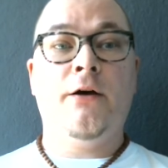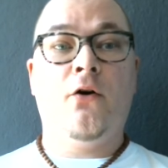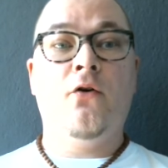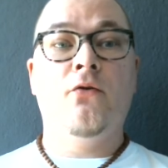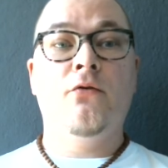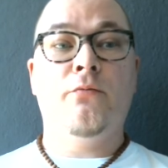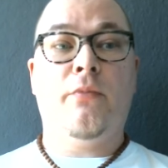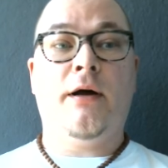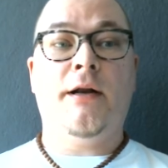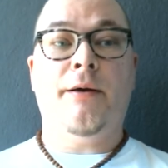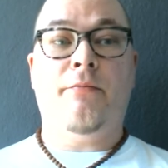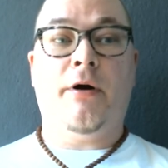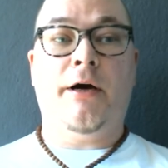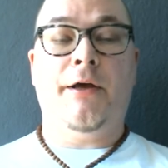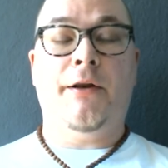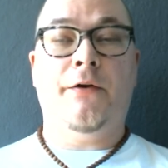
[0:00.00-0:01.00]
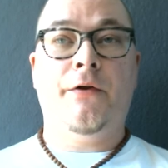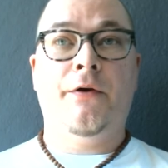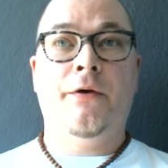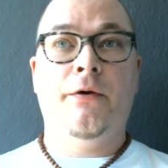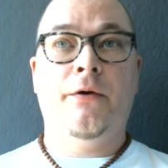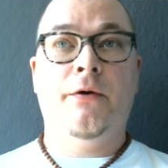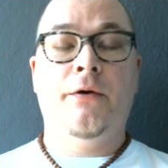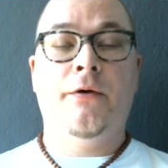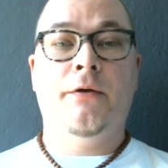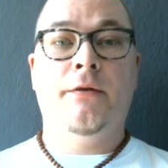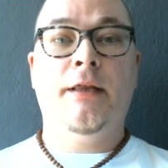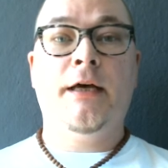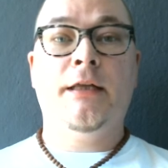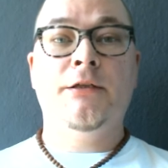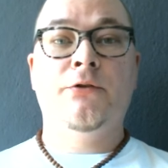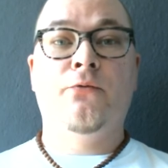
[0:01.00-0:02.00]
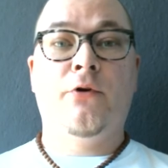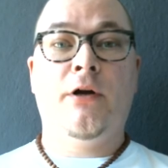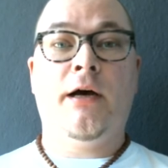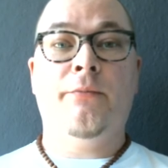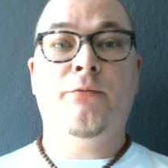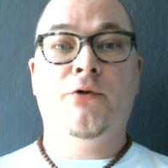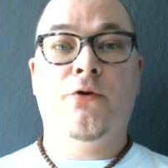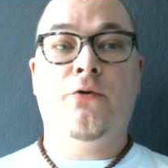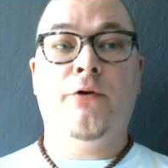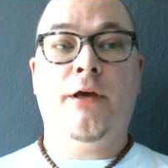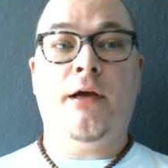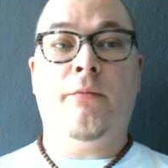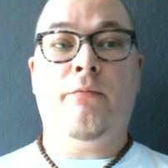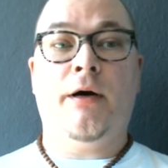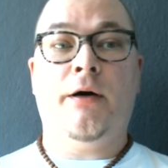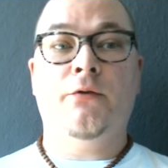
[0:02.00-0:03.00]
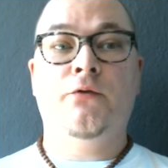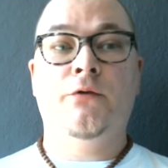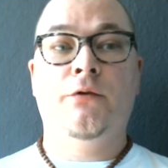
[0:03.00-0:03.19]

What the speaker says: own body mind. That's what I'm talking about.